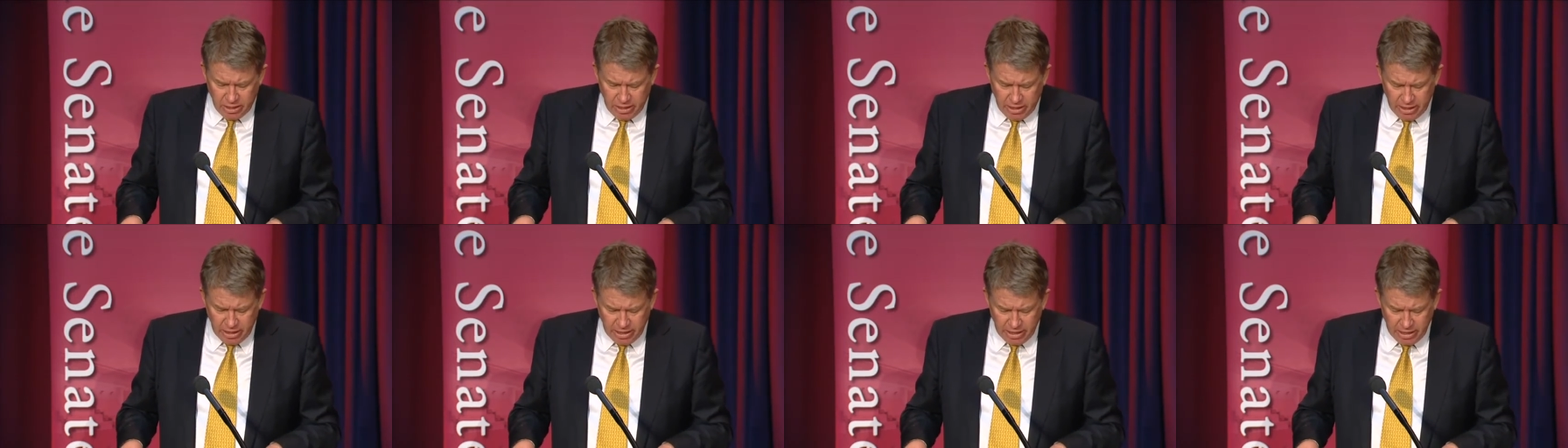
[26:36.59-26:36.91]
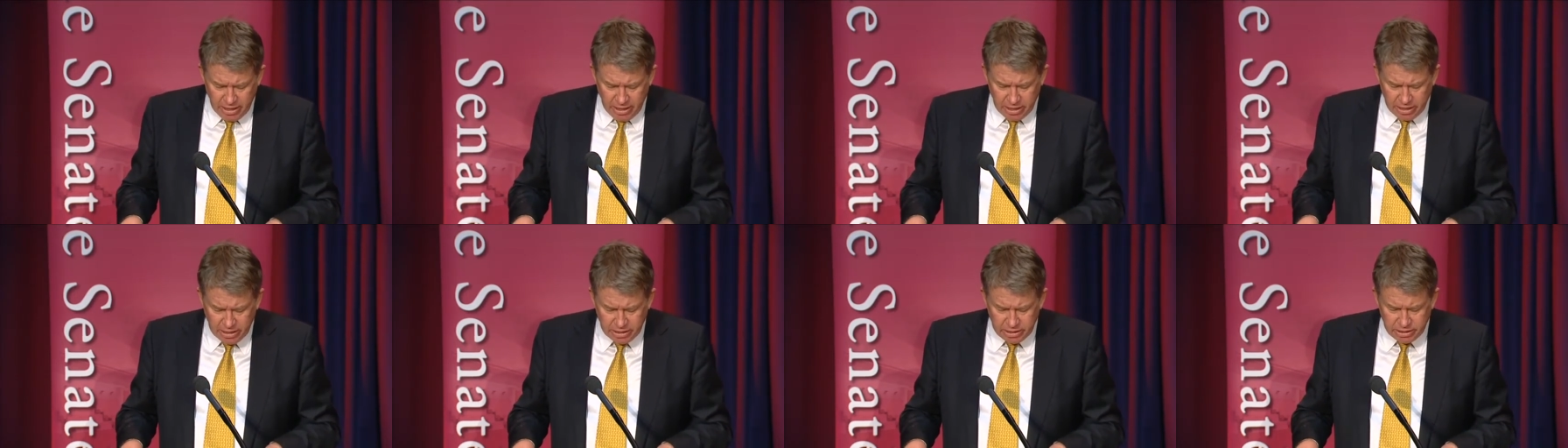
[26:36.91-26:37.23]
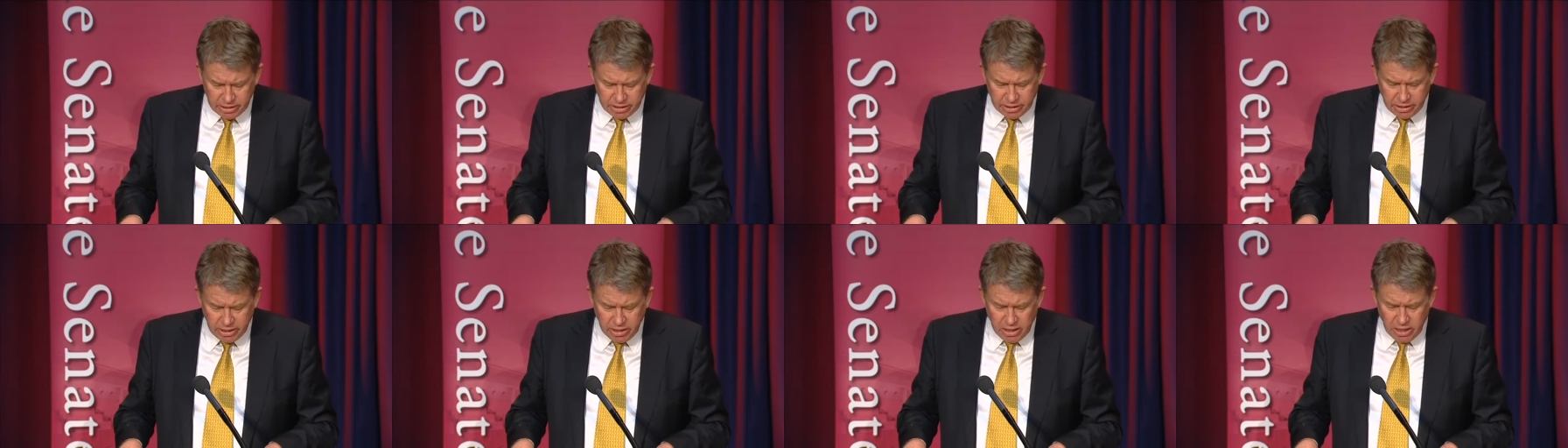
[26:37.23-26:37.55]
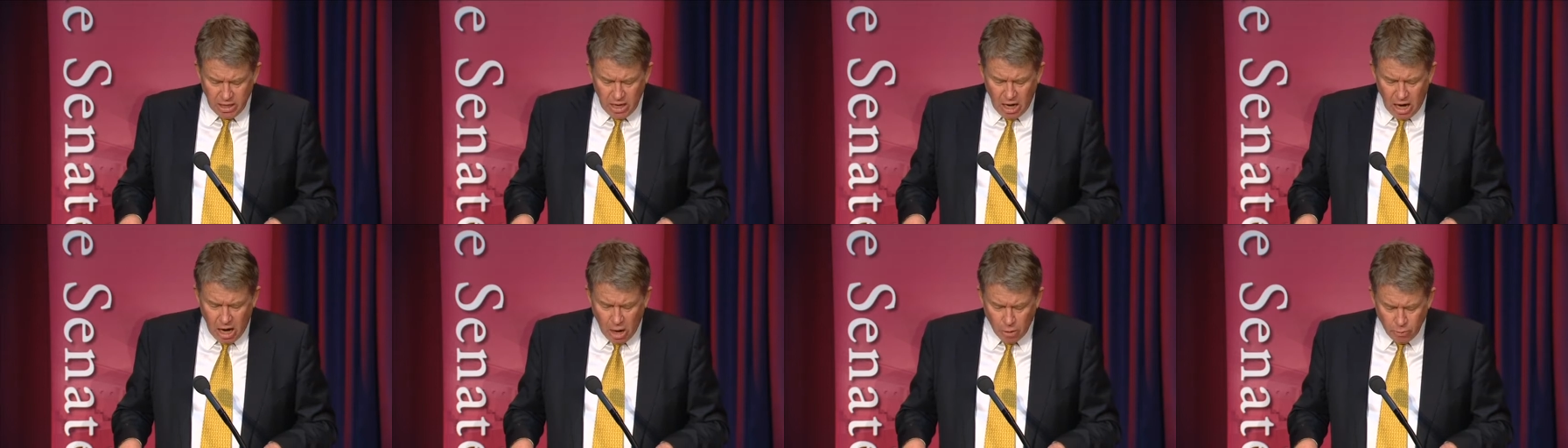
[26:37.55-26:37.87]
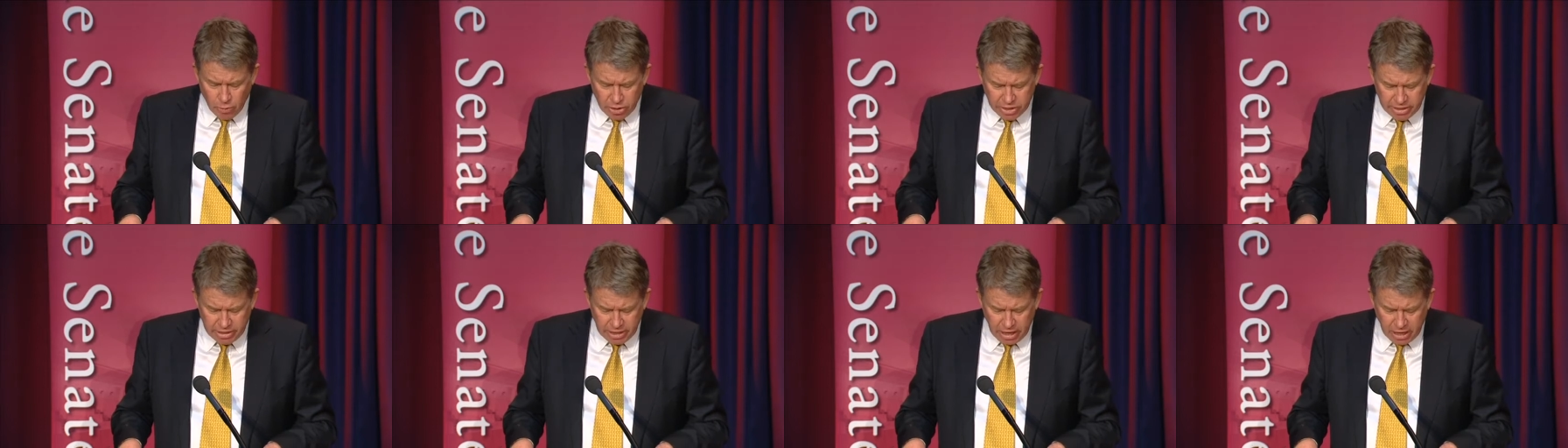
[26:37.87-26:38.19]
is a
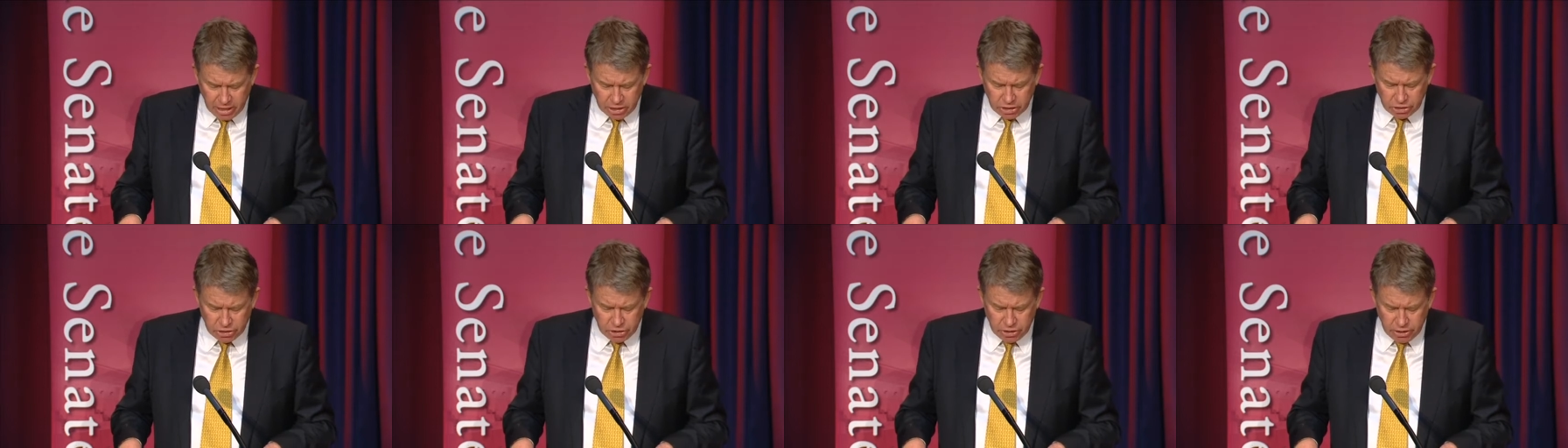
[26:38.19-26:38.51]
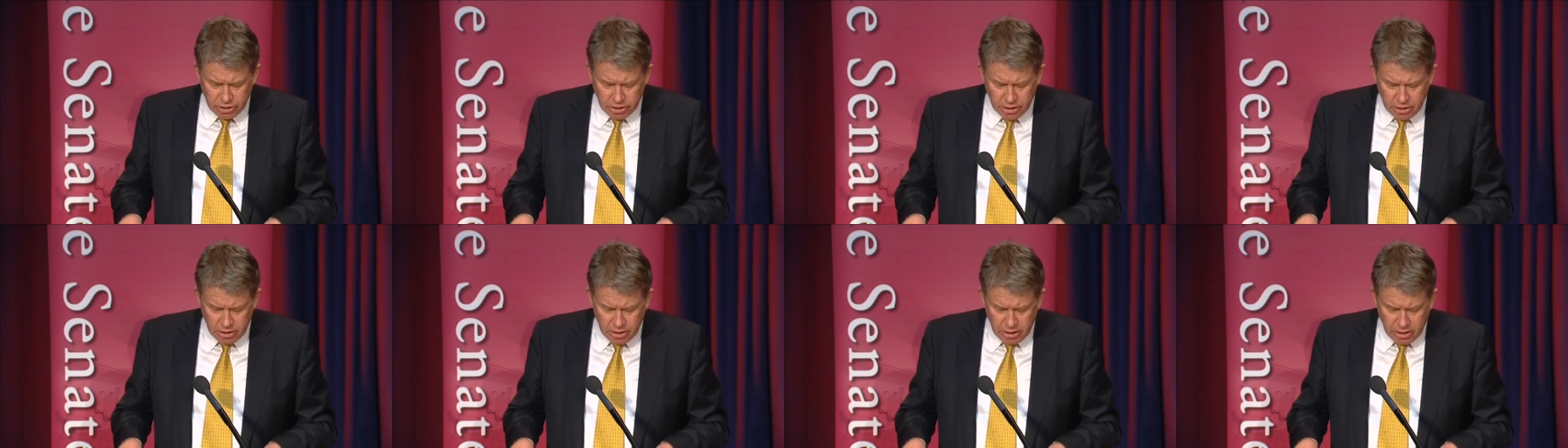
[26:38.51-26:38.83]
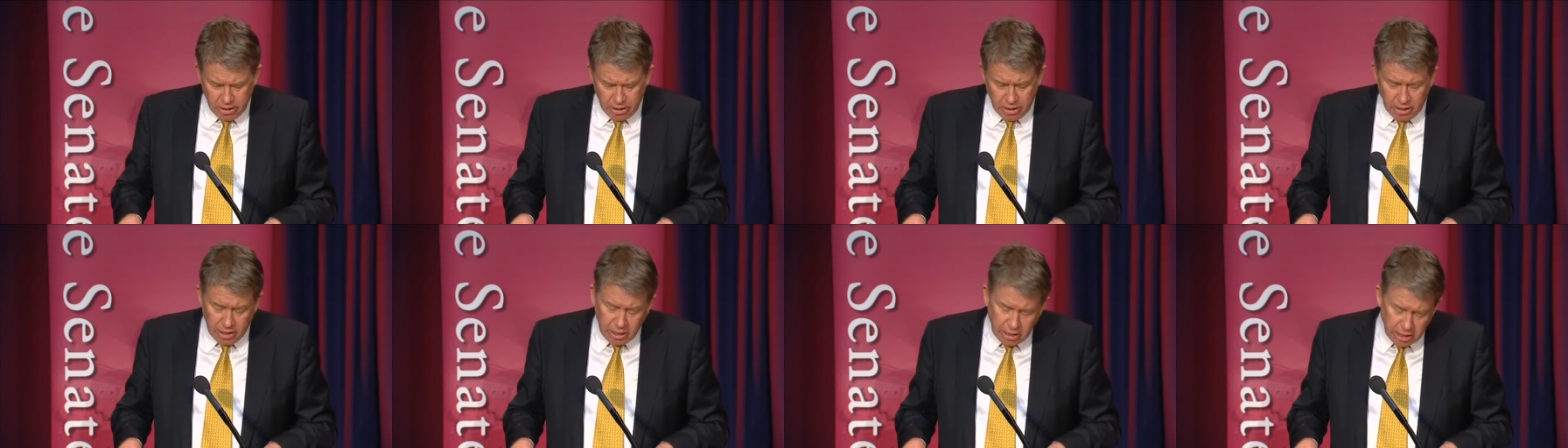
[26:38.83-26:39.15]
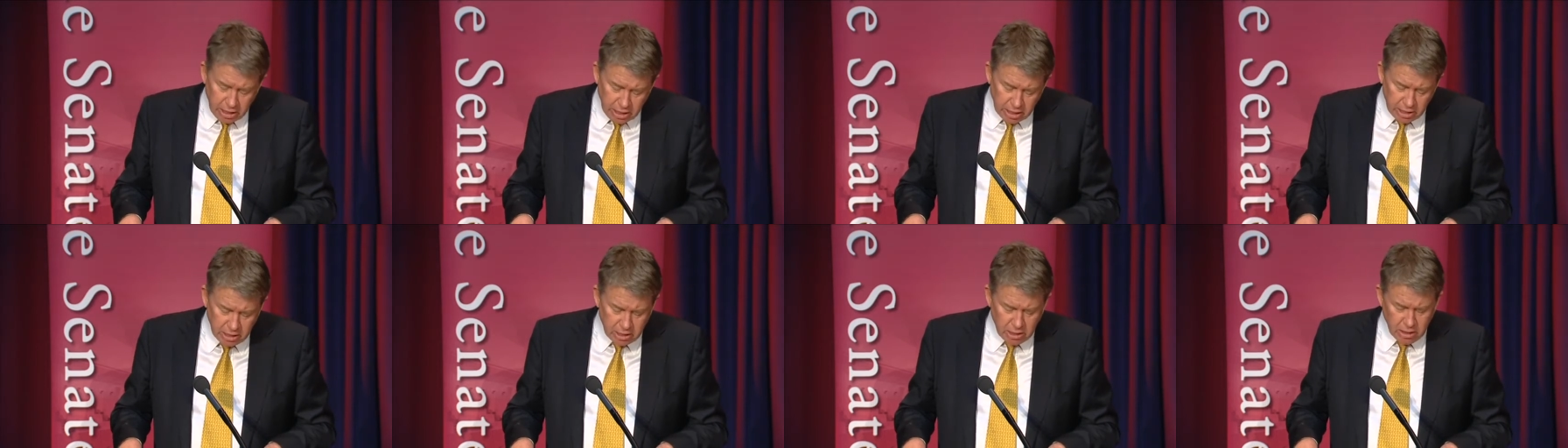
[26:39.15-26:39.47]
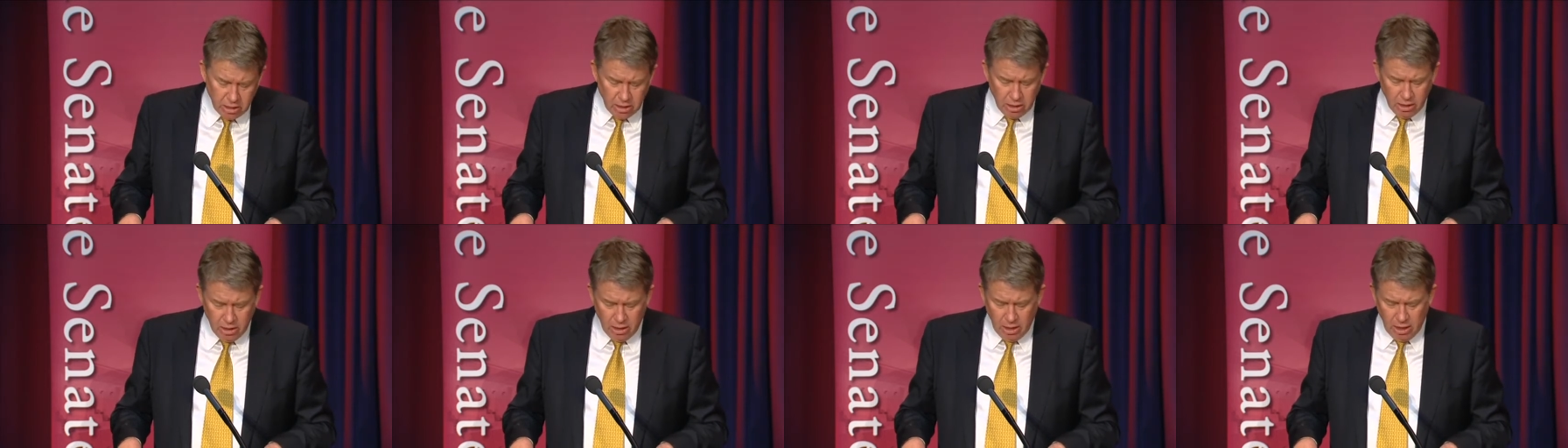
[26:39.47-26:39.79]
reduction
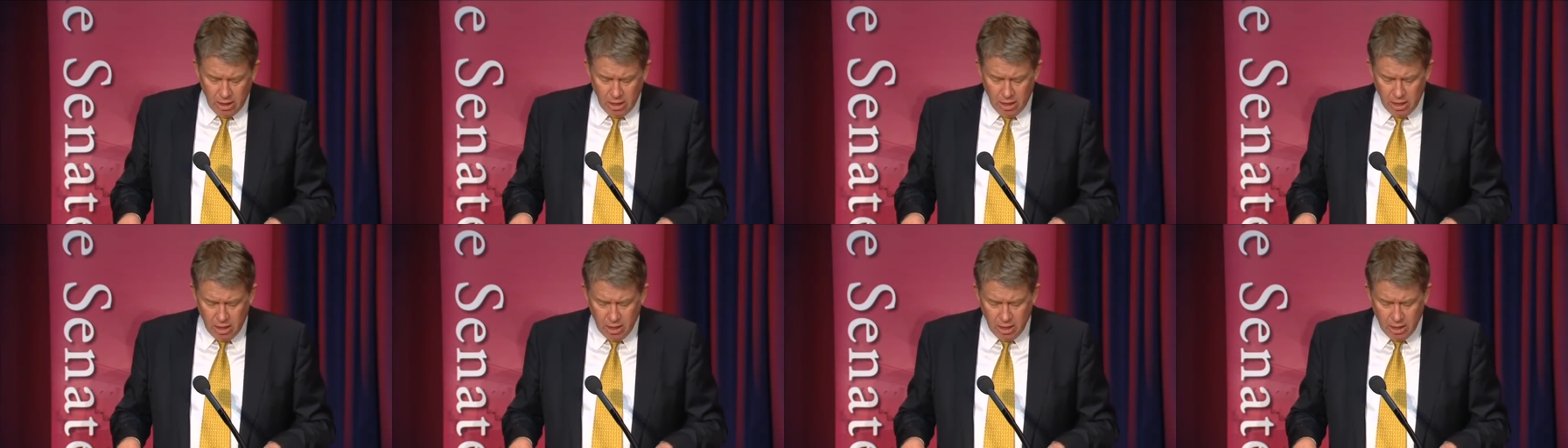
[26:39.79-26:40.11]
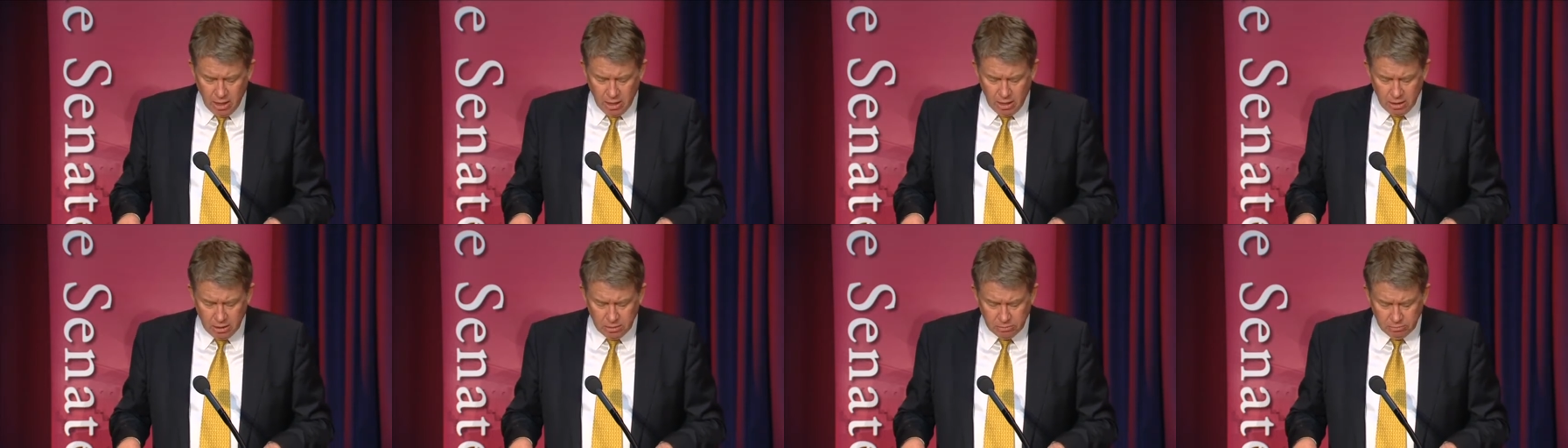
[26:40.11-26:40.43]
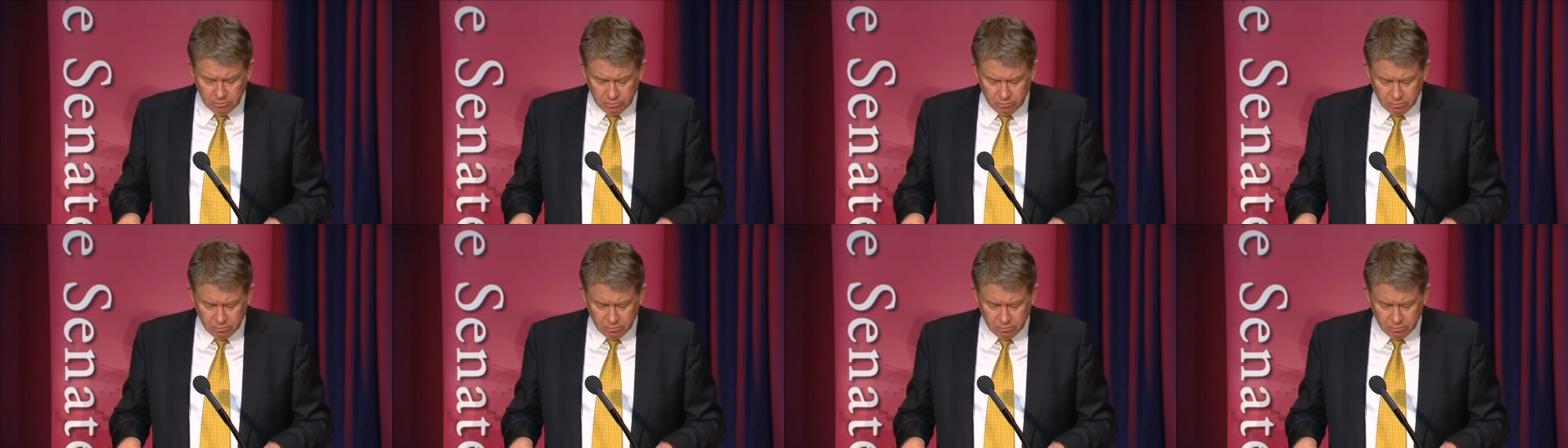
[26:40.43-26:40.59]
in uh,